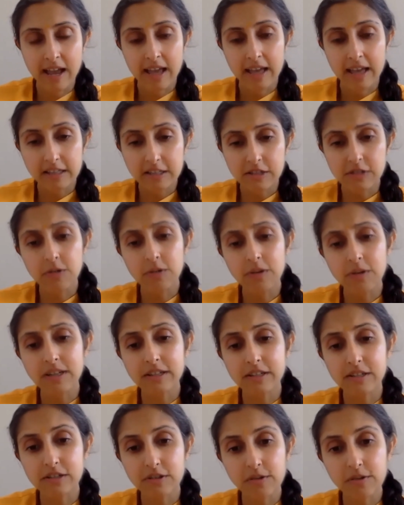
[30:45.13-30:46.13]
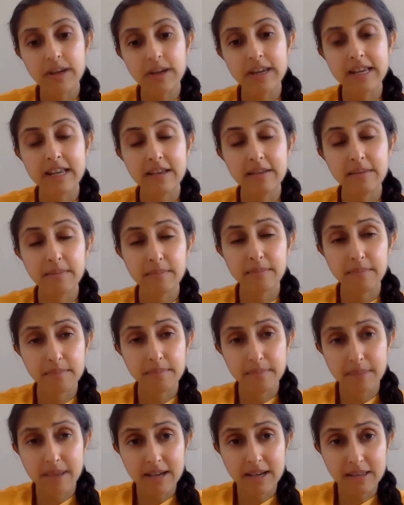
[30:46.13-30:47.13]
and slowly, slowly
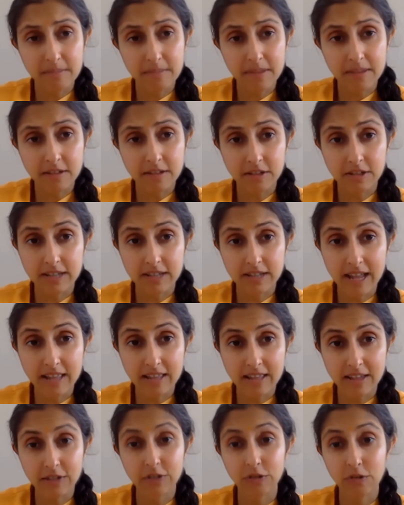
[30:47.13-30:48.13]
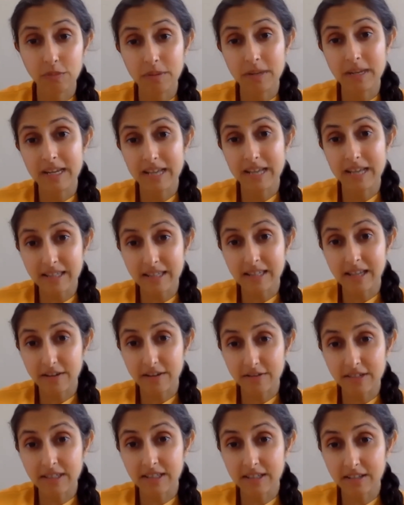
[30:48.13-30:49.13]
make them understand that nobody gets
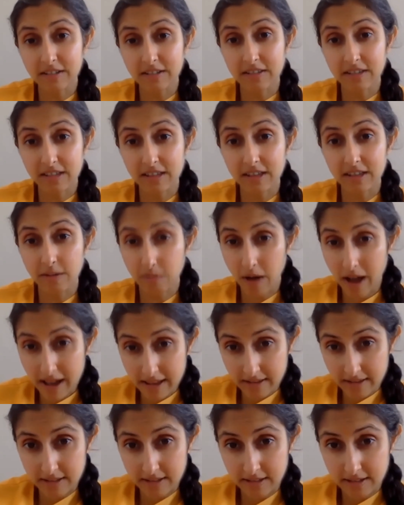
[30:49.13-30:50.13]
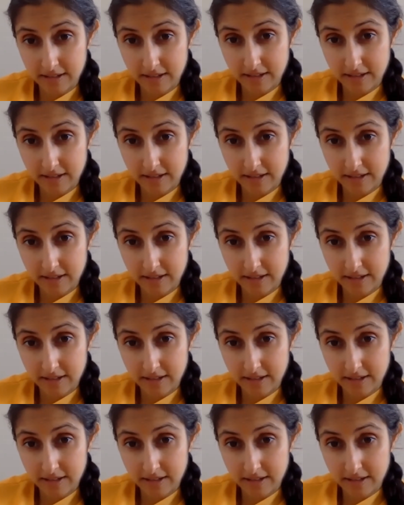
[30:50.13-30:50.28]
every single thing they want,